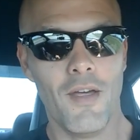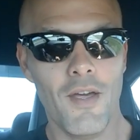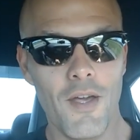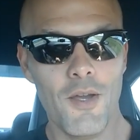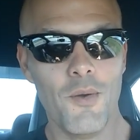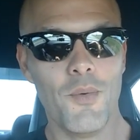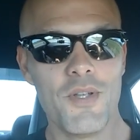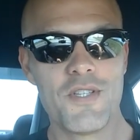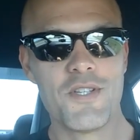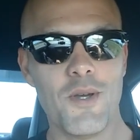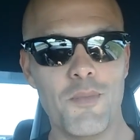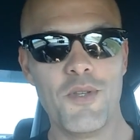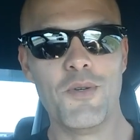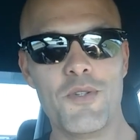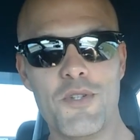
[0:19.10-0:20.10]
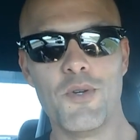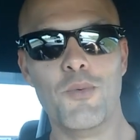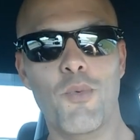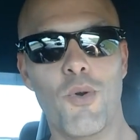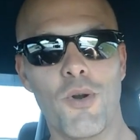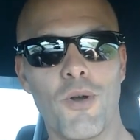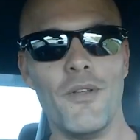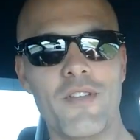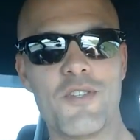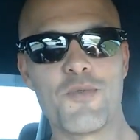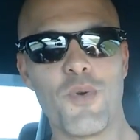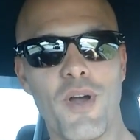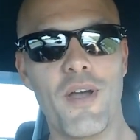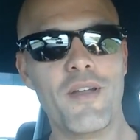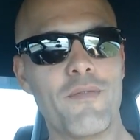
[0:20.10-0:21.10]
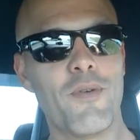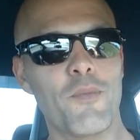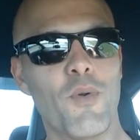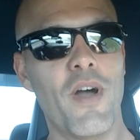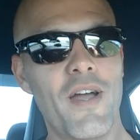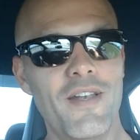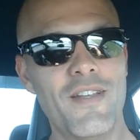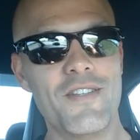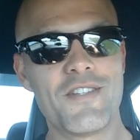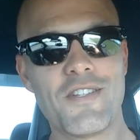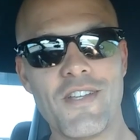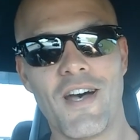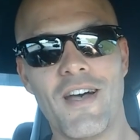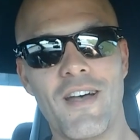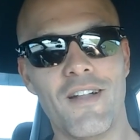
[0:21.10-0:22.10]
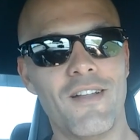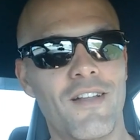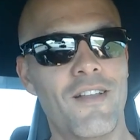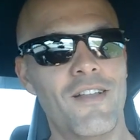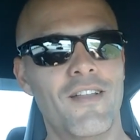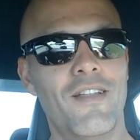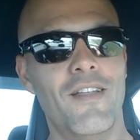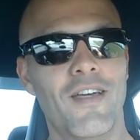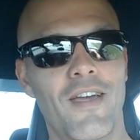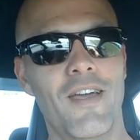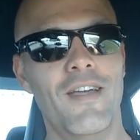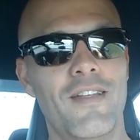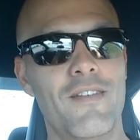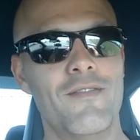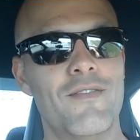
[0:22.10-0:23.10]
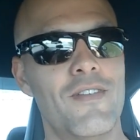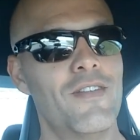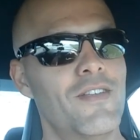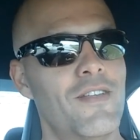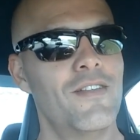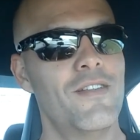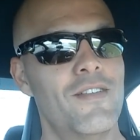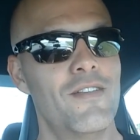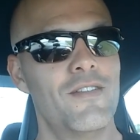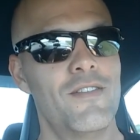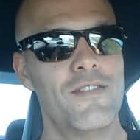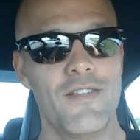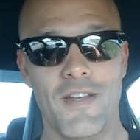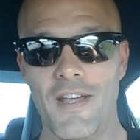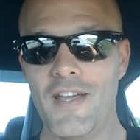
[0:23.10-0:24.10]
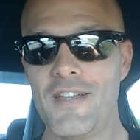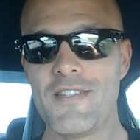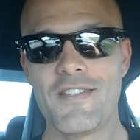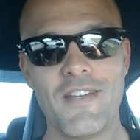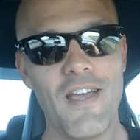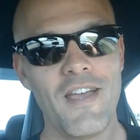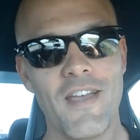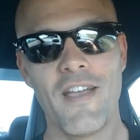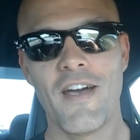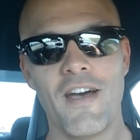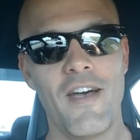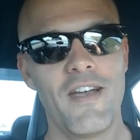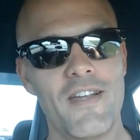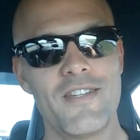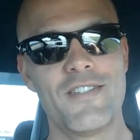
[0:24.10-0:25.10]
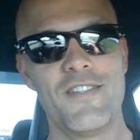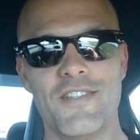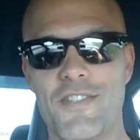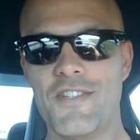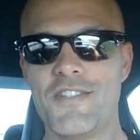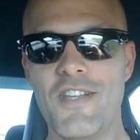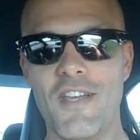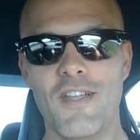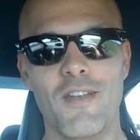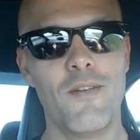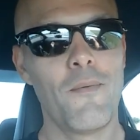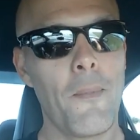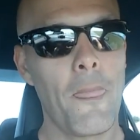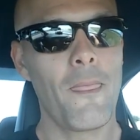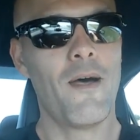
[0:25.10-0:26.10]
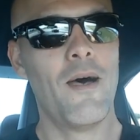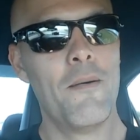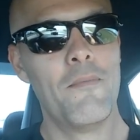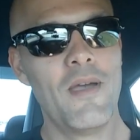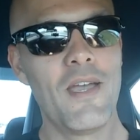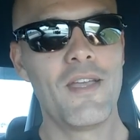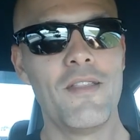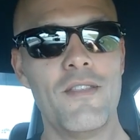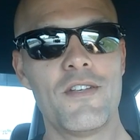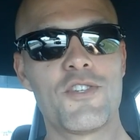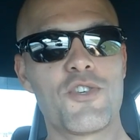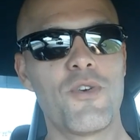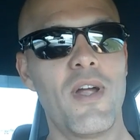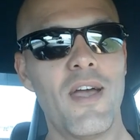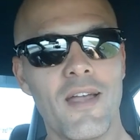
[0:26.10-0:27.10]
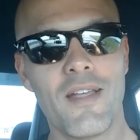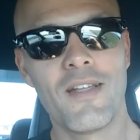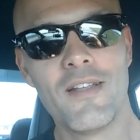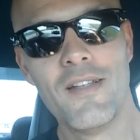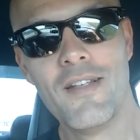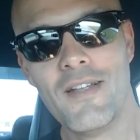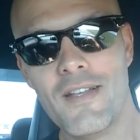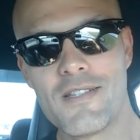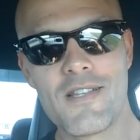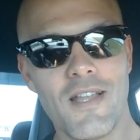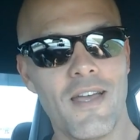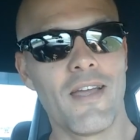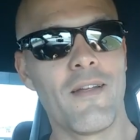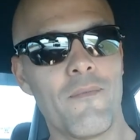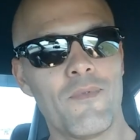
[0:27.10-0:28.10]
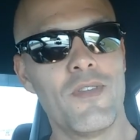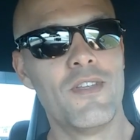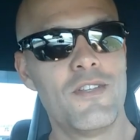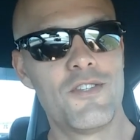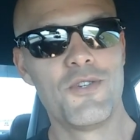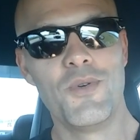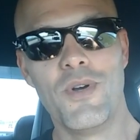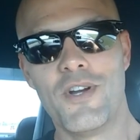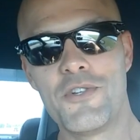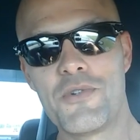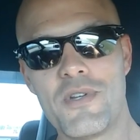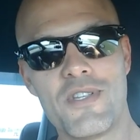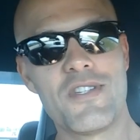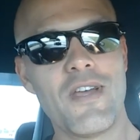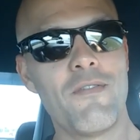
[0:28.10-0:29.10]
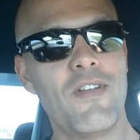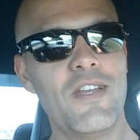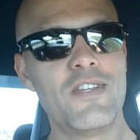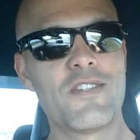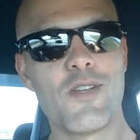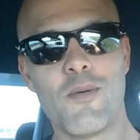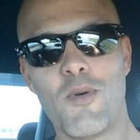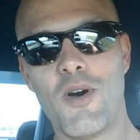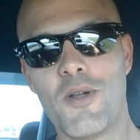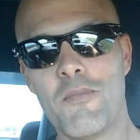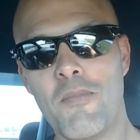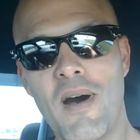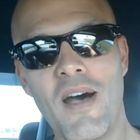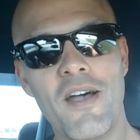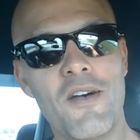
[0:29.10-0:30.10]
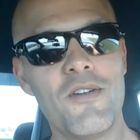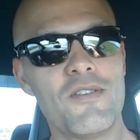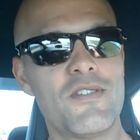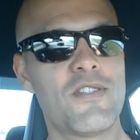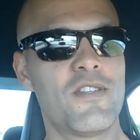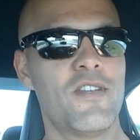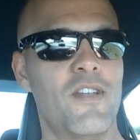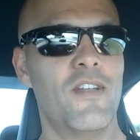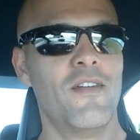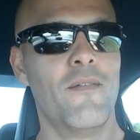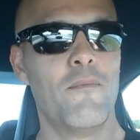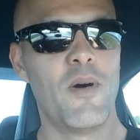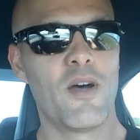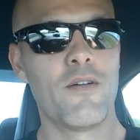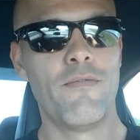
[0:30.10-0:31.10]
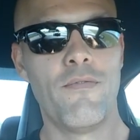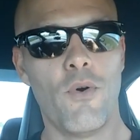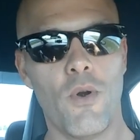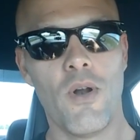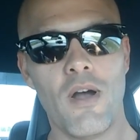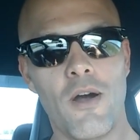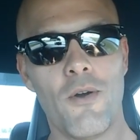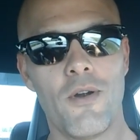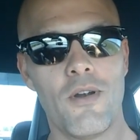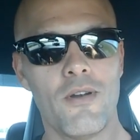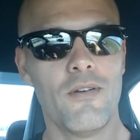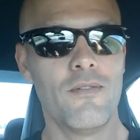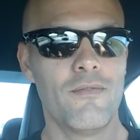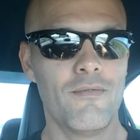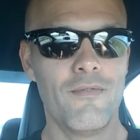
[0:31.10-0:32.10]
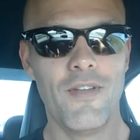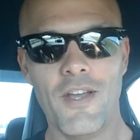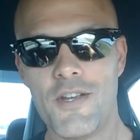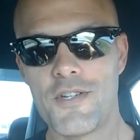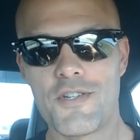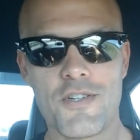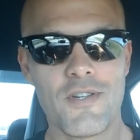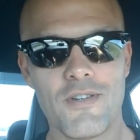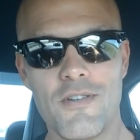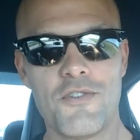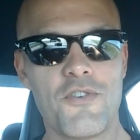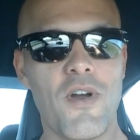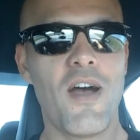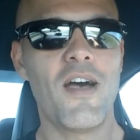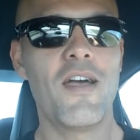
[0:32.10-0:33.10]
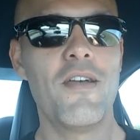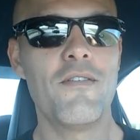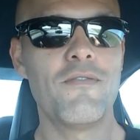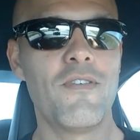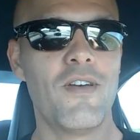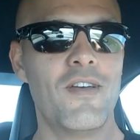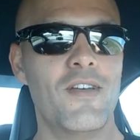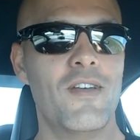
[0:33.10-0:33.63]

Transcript: Hey, what's up YouTube world? It's Ryan from Ride in Style. And today is the day, guys. This is it. I'm making the trek. It's like 270 some odd miles, about a 4-hour-ish drive